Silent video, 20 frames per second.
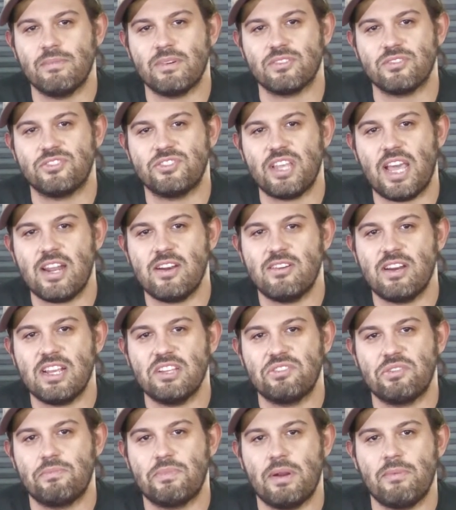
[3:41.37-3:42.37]
on Saturday,
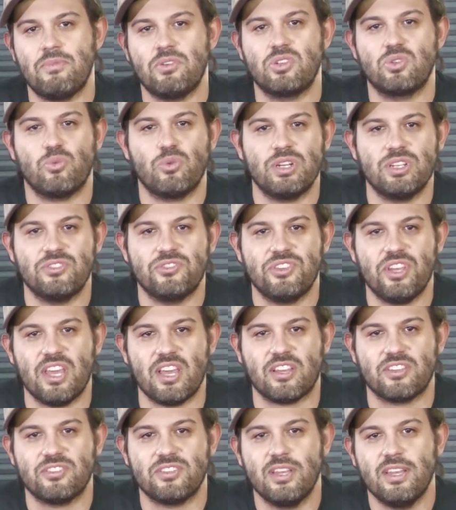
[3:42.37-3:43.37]
September
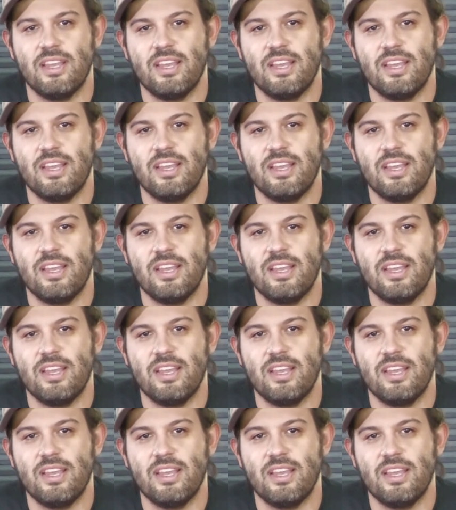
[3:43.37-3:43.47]
26,